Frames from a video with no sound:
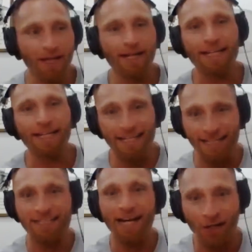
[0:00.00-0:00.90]
We got to get an
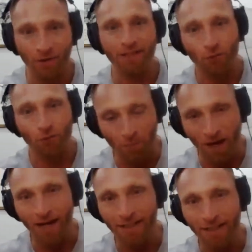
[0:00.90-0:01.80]
entire industry
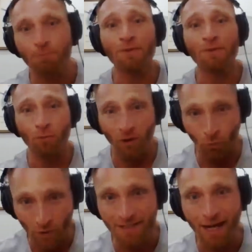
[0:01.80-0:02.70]
behind this movement where
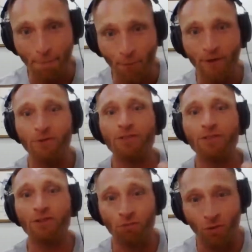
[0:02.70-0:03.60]
we as operators
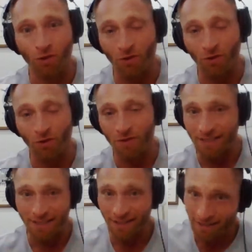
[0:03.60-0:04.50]
control our own
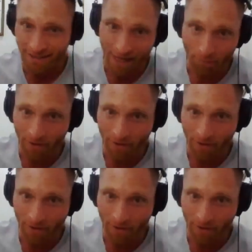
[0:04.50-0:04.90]
destinies and